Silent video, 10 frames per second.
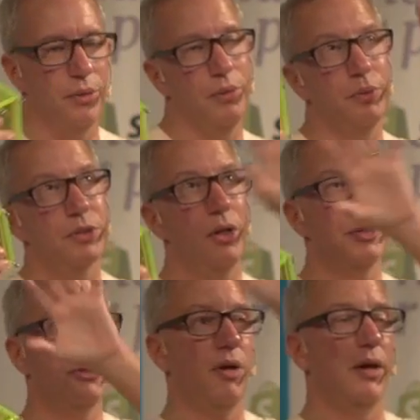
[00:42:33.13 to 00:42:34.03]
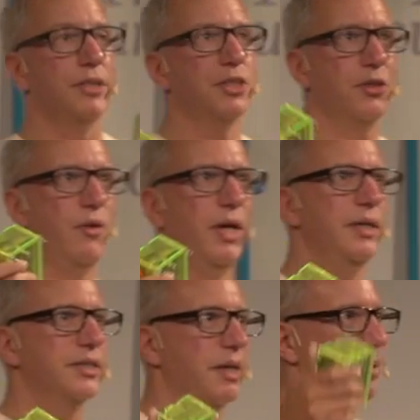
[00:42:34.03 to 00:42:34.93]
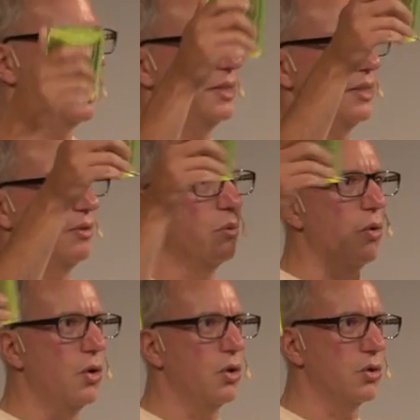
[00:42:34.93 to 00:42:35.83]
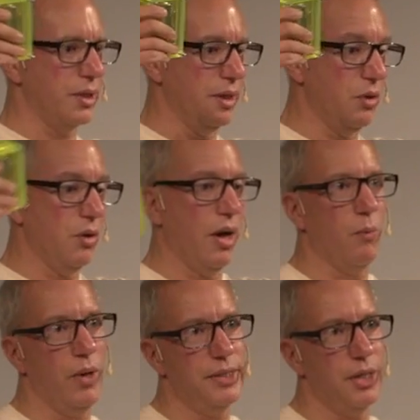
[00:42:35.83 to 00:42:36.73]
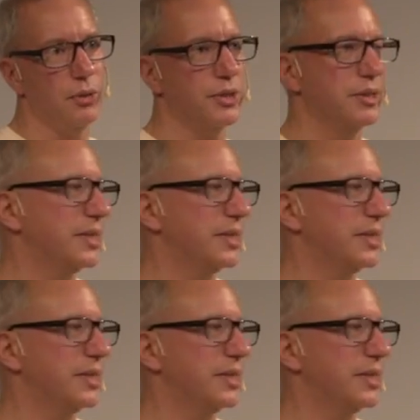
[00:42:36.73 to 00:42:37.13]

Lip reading: and there was lots of screens embedded in the walls, and it looked like windows. And I